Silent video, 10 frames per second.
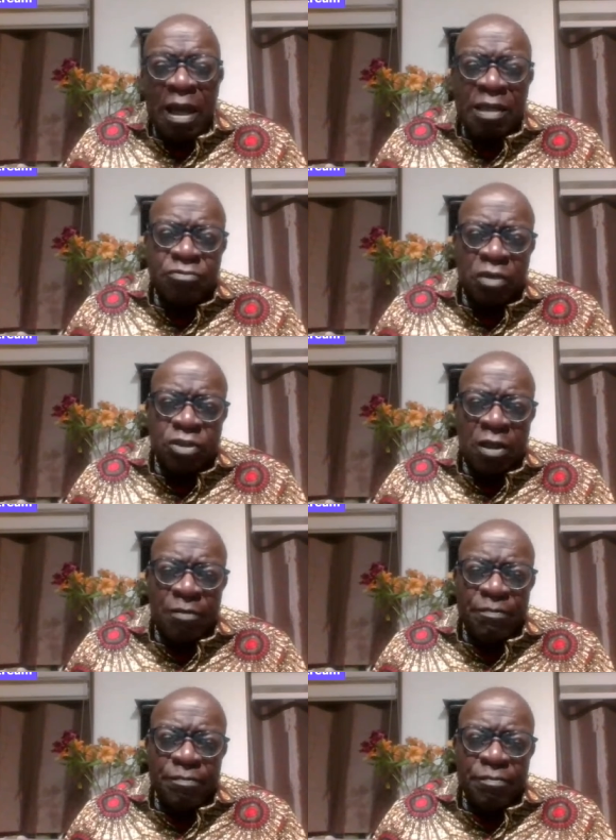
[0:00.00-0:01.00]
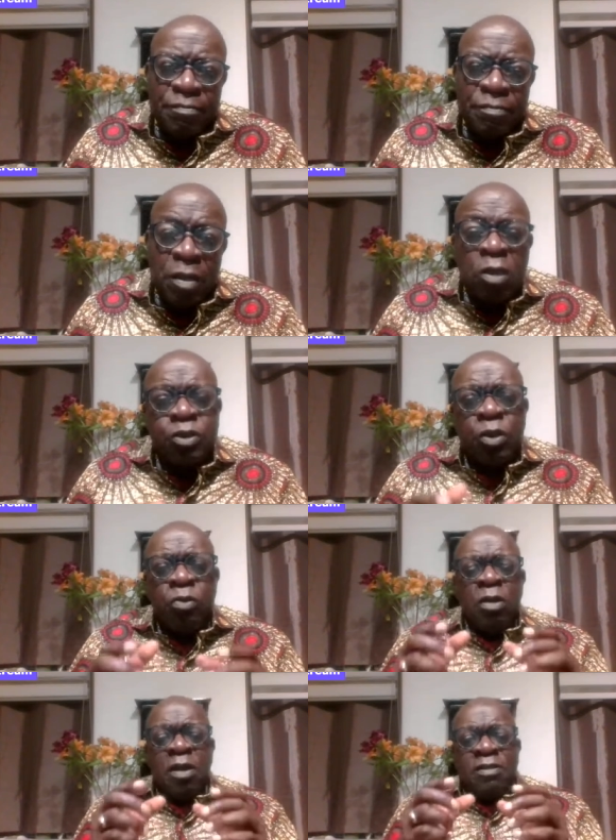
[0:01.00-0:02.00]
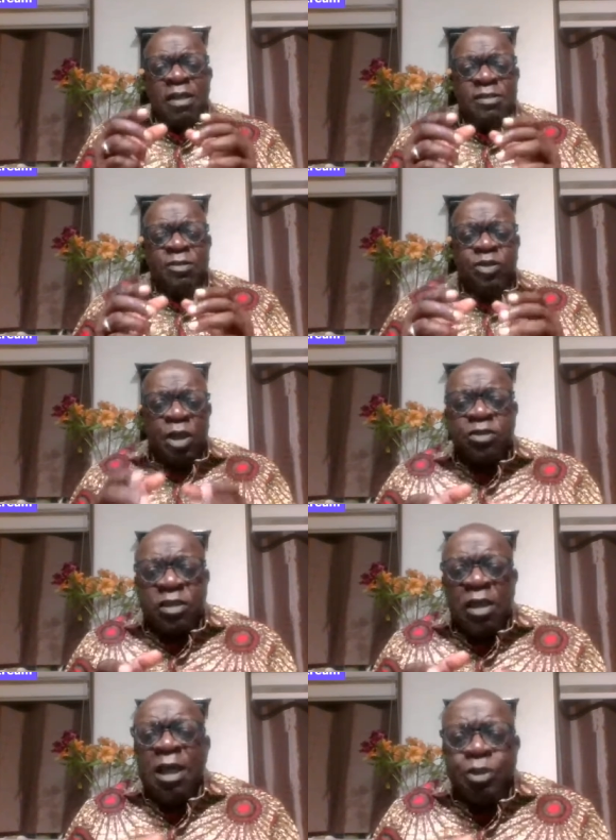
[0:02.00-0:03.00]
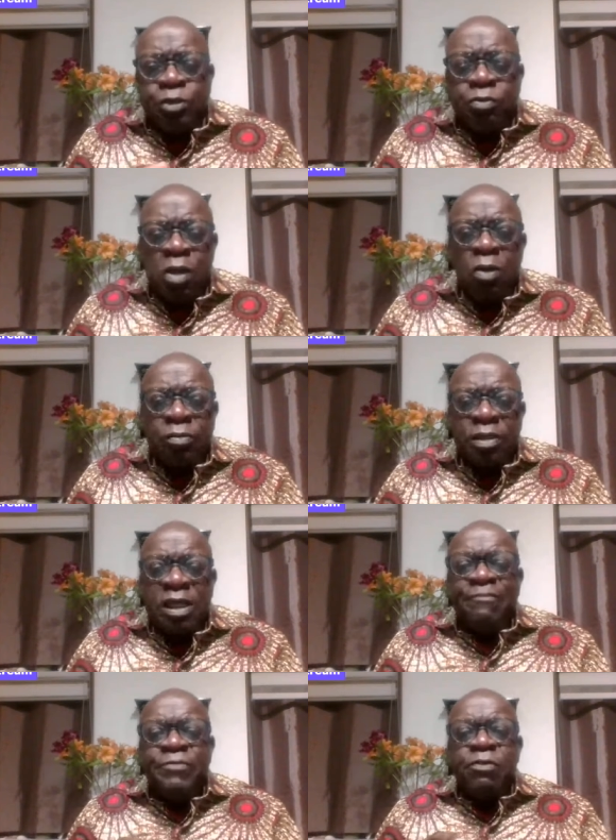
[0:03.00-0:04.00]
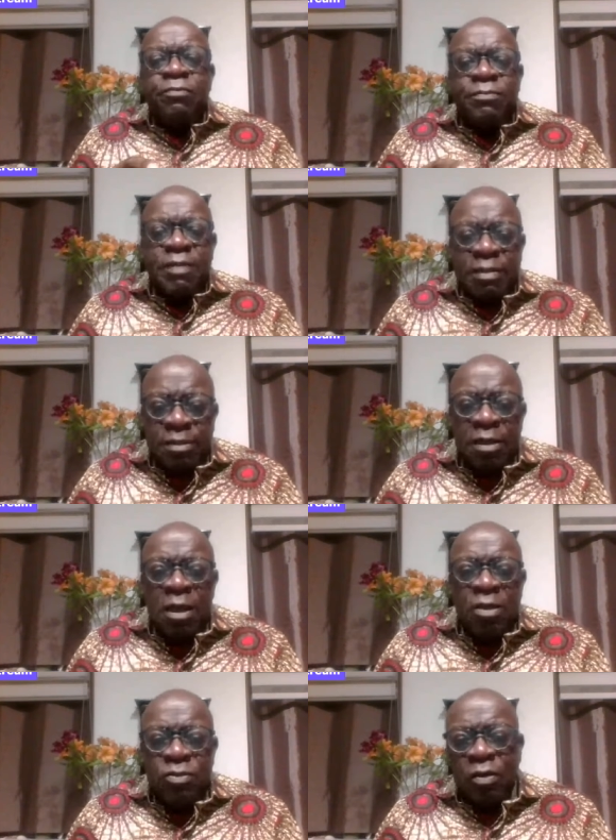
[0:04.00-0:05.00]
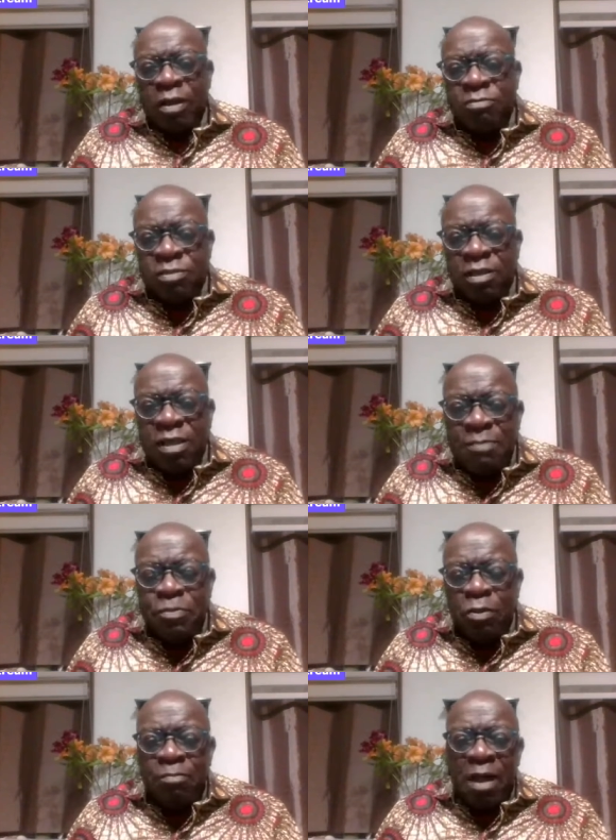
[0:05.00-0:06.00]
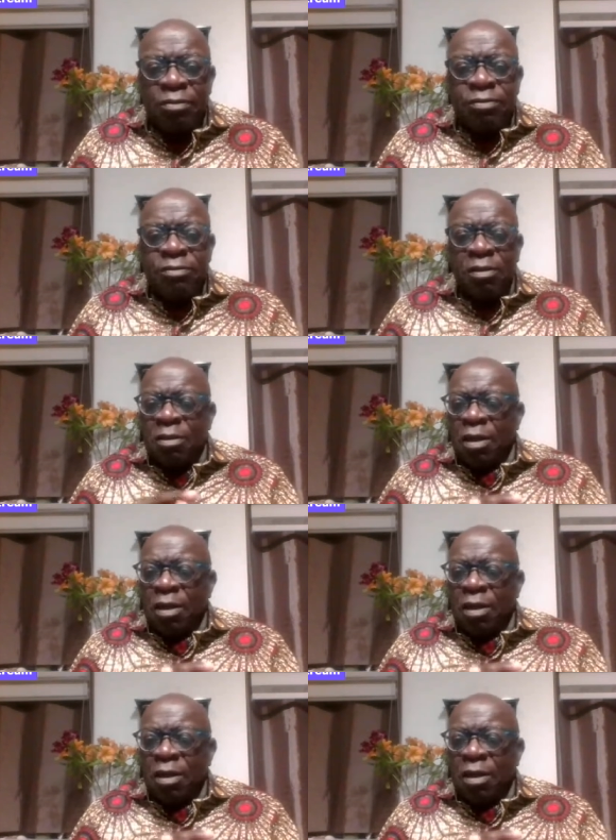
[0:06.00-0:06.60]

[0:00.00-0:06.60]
and Russia. So this is just to let you know that if you think you're going to keep your mouth